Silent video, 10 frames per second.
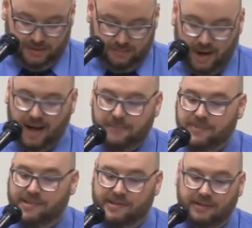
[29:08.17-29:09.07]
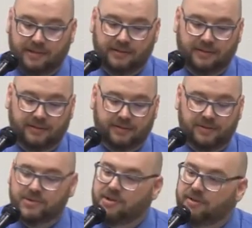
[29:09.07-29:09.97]
Perhaps
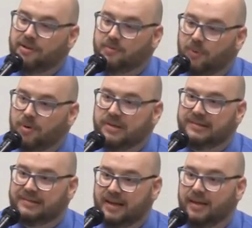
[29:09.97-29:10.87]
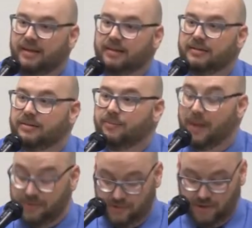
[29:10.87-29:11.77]
there's nothing more to say
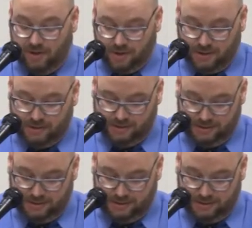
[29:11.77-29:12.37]
about the dark